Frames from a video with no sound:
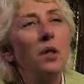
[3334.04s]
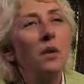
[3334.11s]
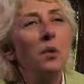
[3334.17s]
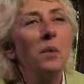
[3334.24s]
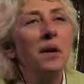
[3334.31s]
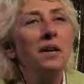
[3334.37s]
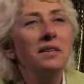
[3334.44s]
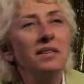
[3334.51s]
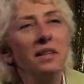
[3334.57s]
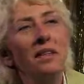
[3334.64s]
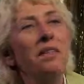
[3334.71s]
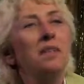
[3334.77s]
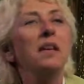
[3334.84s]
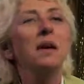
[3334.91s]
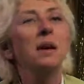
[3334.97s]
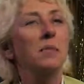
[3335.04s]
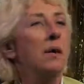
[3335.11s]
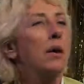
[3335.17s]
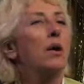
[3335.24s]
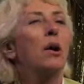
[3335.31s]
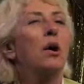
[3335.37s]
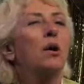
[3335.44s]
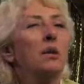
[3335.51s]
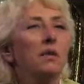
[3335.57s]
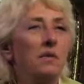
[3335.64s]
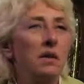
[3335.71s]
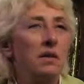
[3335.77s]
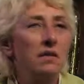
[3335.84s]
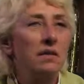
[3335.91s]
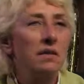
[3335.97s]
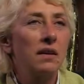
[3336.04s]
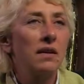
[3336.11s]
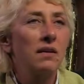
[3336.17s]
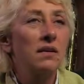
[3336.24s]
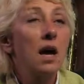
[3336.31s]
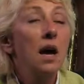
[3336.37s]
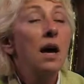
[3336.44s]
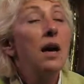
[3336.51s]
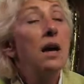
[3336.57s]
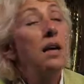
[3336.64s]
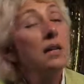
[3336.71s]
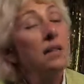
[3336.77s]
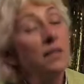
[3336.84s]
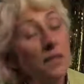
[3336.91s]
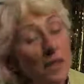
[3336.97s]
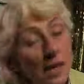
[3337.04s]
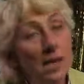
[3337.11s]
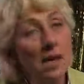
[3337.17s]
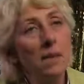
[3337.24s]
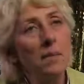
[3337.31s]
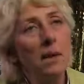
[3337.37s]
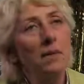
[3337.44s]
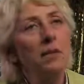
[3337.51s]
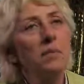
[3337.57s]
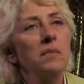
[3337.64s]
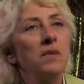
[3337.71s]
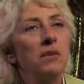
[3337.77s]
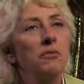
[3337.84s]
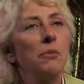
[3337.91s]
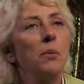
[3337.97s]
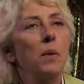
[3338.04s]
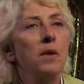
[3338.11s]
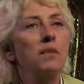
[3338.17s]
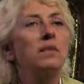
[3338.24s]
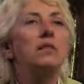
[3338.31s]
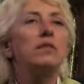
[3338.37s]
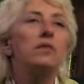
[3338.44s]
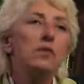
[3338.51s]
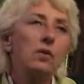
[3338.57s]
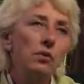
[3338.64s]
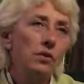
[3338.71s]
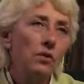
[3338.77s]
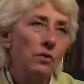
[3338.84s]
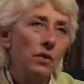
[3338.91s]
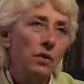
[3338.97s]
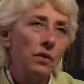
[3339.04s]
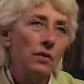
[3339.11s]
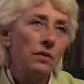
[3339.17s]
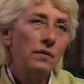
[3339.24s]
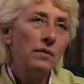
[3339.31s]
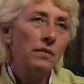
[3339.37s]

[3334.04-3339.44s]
other ways to think about all of these things. Thinking about them in different ways is useful.